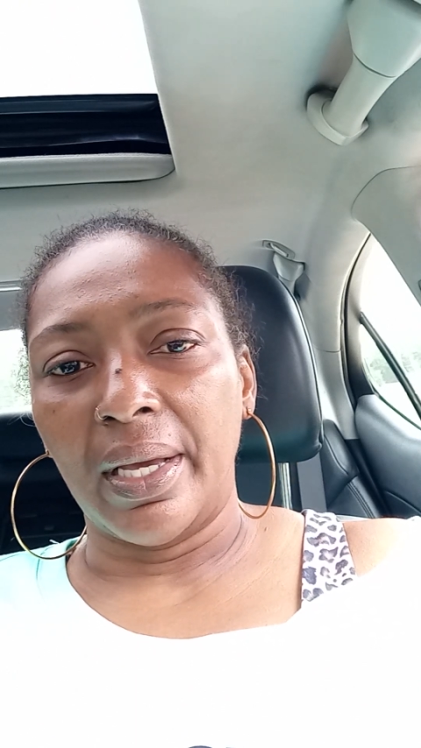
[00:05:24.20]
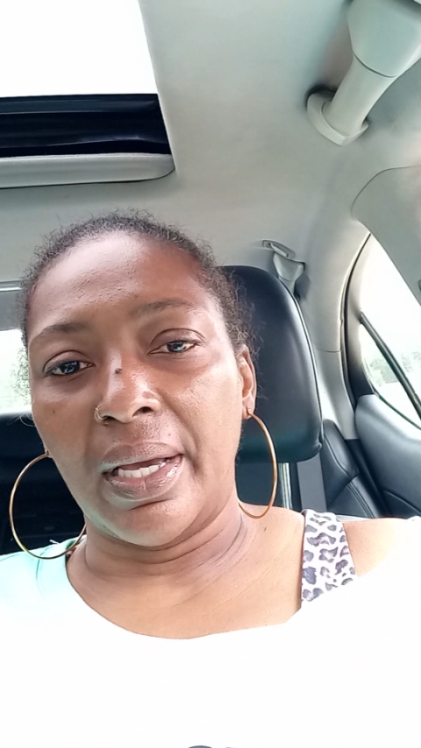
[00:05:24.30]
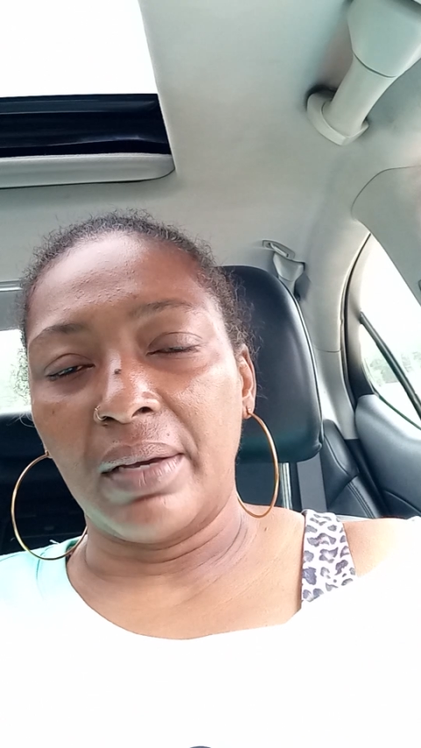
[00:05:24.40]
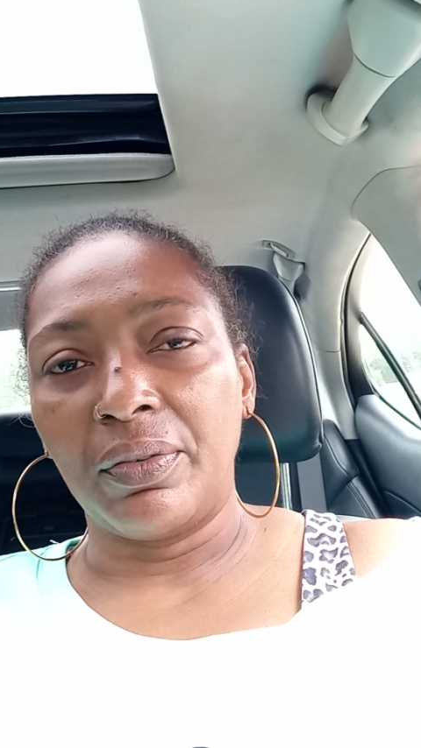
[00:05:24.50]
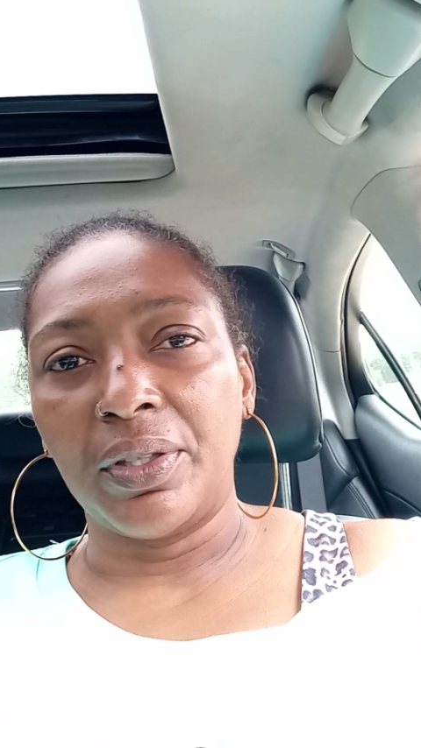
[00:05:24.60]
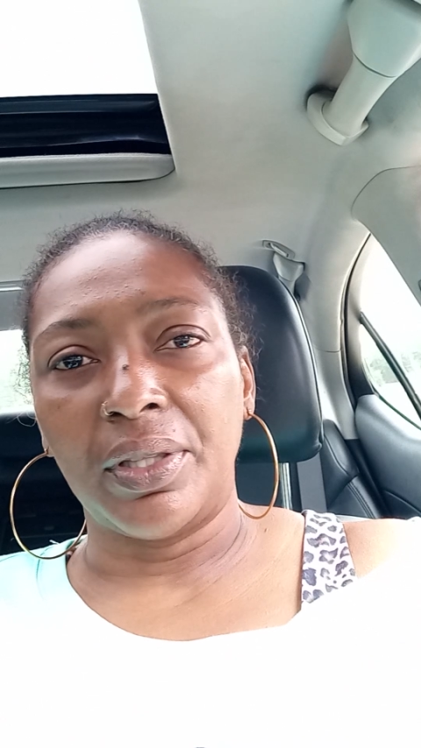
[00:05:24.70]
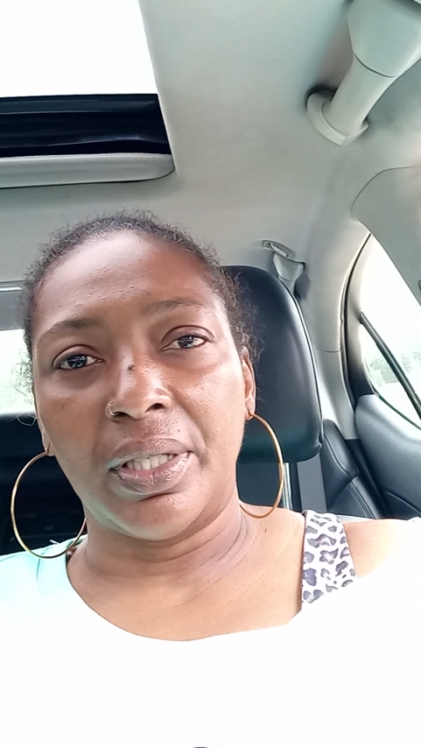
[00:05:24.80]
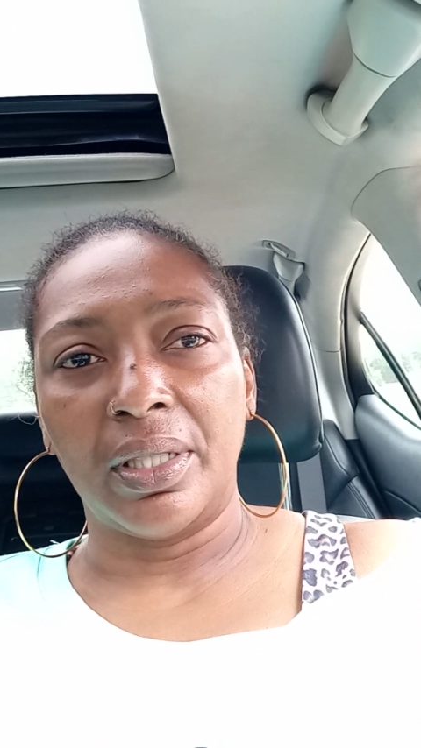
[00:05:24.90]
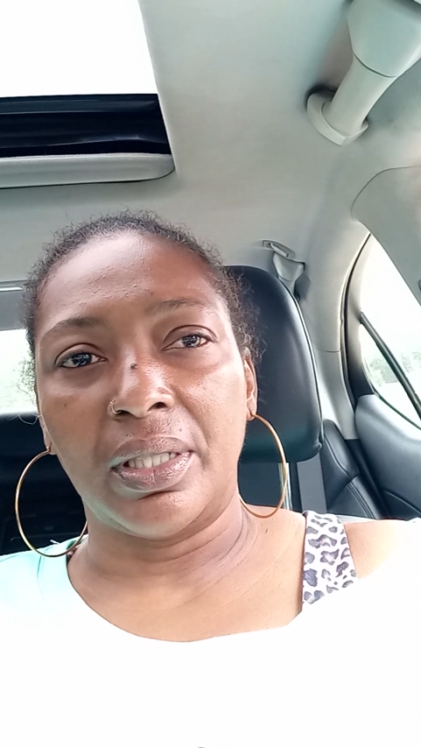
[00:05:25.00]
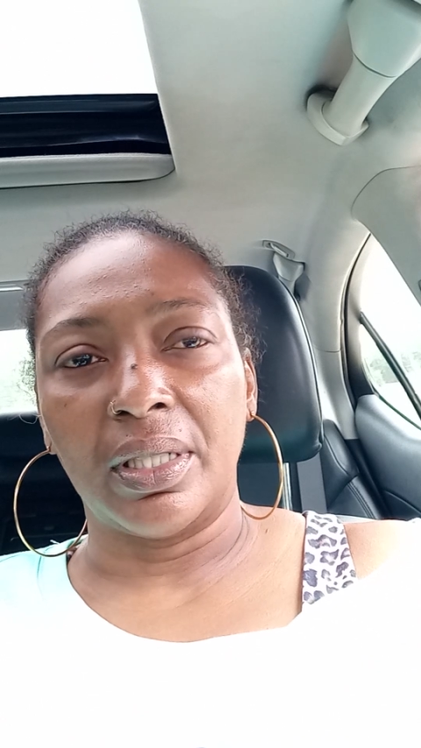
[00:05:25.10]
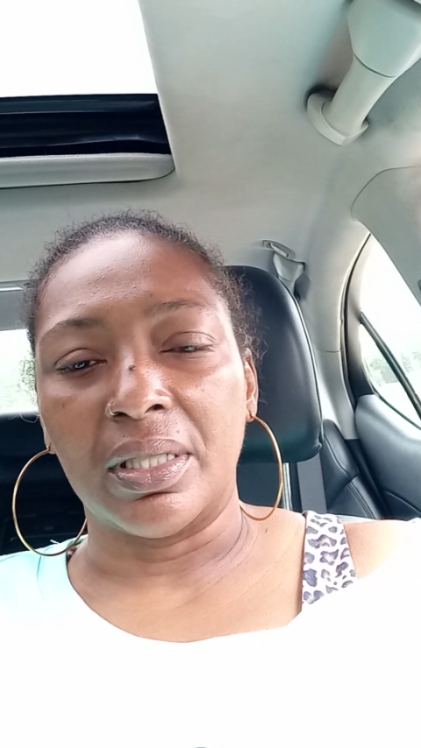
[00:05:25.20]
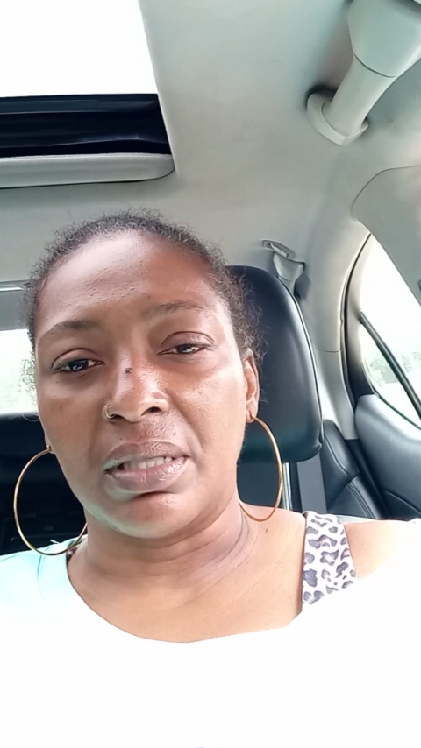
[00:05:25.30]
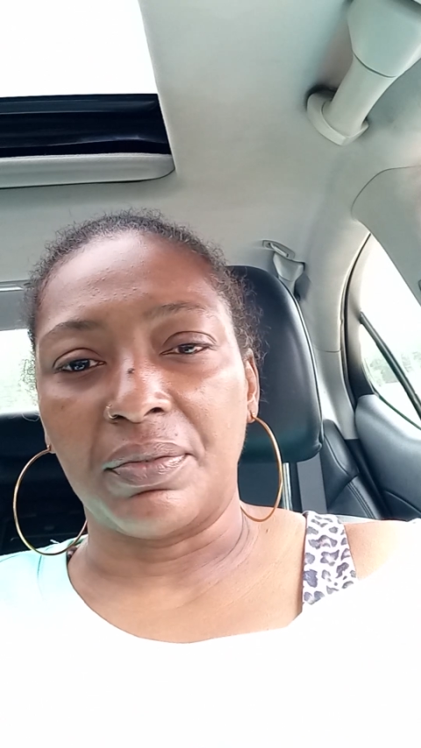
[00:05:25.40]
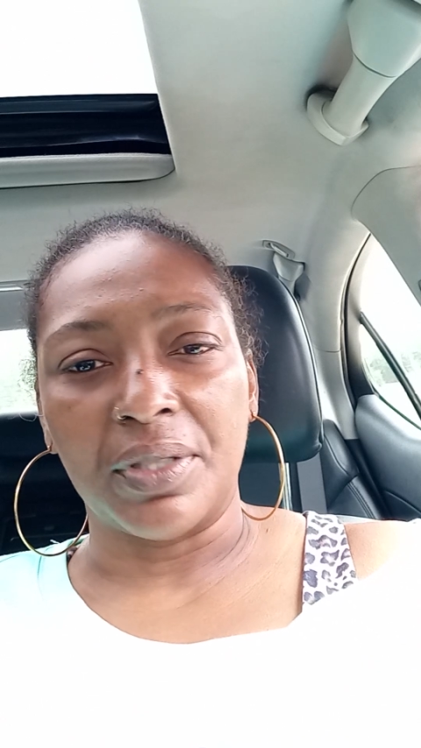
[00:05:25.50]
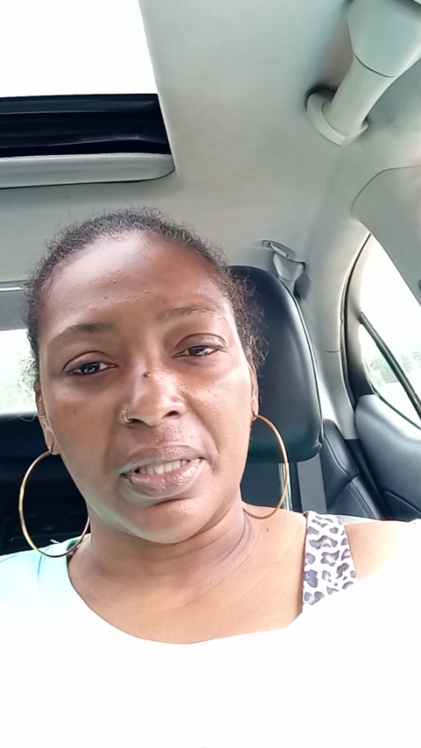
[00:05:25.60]
Everything is
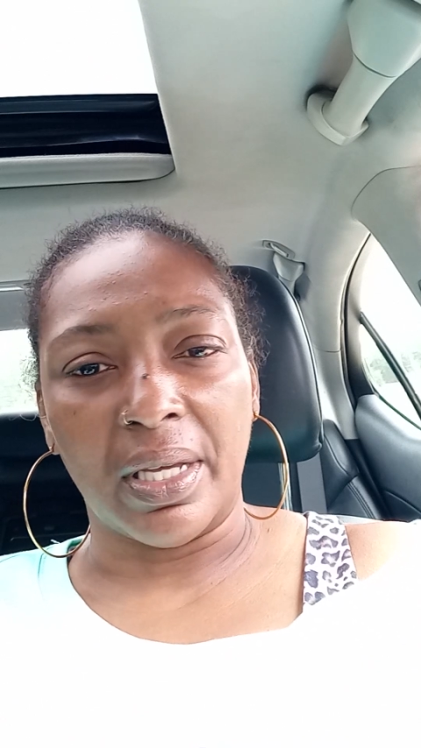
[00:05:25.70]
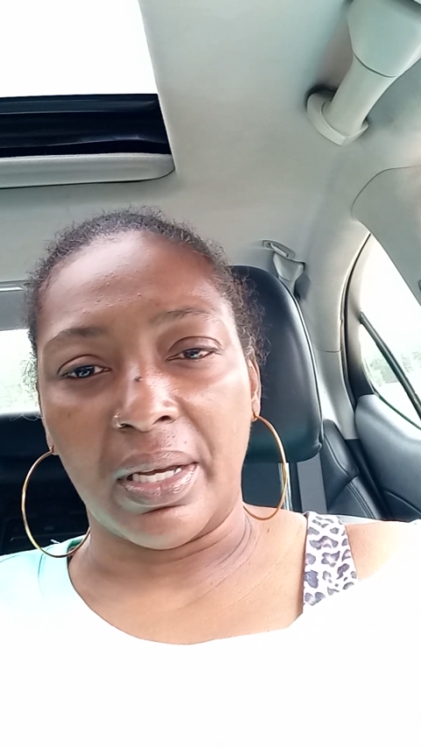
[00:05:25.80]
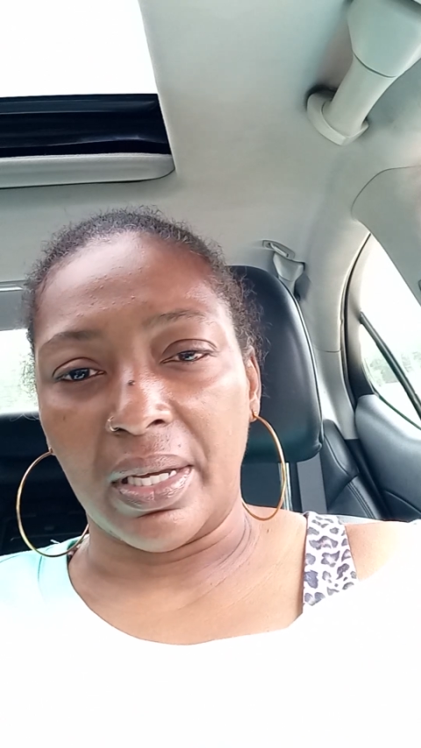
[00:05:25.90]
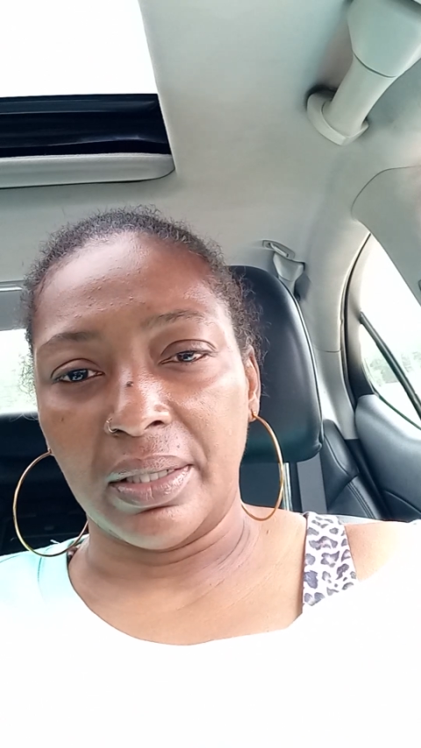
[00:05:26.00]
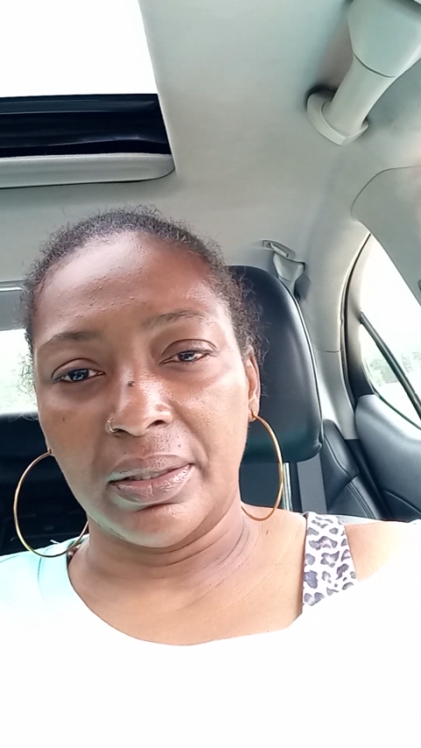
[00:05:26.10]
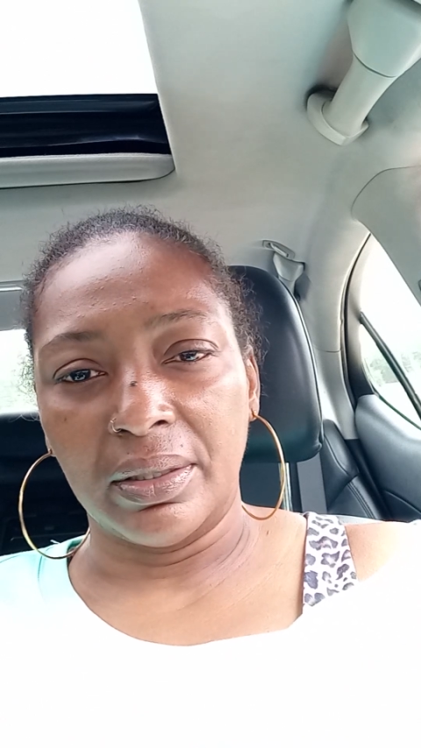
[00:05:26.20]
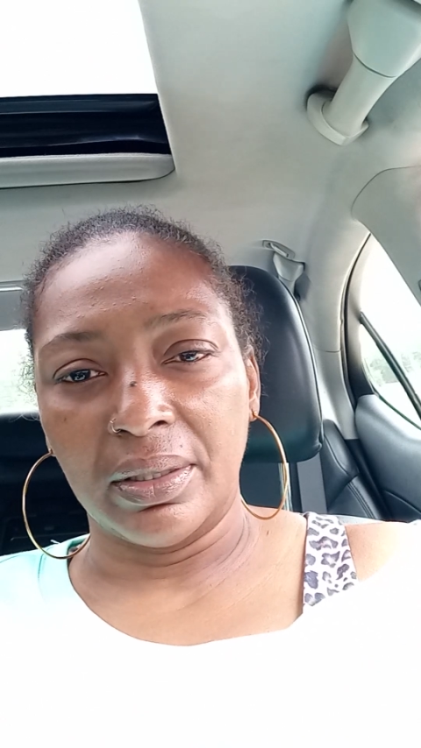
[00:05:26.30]
a facade.